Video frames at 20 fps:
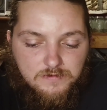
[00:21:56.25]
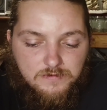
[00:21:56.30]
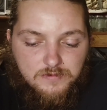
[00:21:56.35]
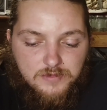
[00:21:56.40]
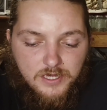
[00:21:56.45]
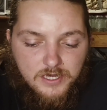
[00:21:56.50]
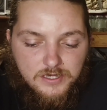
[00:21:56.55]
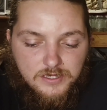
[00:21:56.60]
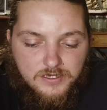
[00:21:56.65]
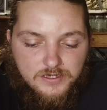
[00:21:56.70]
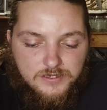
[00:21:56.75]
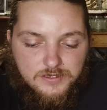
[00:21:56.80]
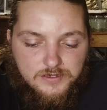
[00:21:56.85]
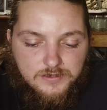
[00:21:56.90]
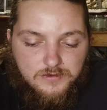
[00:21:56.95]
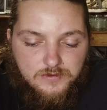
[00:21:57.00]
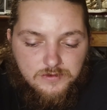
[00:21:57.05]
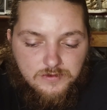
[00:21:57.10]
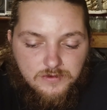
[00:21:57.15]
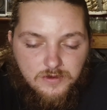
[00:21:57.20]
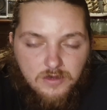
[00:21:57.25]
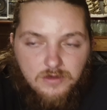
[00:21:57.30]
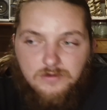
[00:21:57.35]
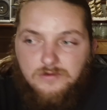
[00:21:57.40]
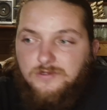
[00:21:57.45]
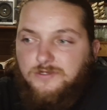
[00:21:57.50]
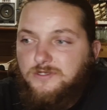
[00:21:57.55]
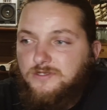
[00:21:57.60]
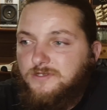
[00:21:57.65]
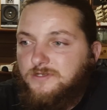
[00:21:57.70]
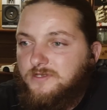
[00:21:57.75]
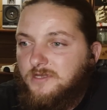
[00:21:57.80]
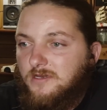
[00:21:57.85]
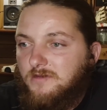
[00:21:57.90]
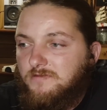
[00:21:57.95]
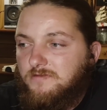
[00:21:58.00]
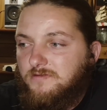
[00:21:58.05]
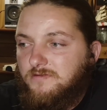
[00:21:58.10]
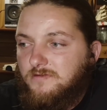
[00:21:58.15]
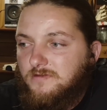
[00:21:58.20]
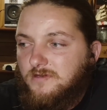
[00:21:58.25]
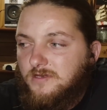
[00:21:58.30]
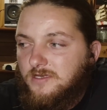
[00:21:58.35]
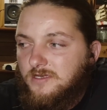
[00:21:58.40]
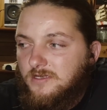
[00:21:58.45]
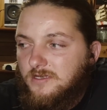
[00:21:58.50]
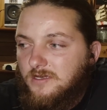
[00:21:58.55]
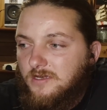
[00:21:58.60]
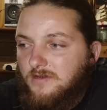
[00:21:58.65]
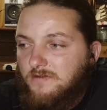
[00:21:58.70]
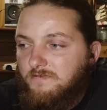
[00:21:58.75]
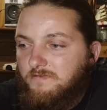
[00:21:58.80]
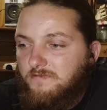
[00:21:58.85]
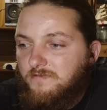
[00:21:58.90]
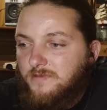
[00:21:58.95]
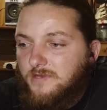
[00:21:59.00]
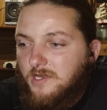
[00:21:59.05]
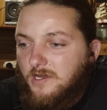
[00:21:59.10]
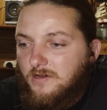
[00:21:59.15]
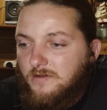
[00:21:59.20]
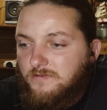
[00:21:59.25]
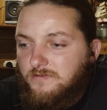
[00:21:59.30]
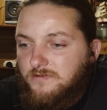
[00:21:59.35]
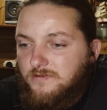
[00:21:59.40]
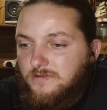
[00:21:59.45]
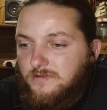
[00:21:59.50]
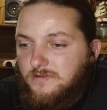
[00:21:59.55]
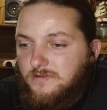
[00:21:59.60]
play these roles and stuff, and of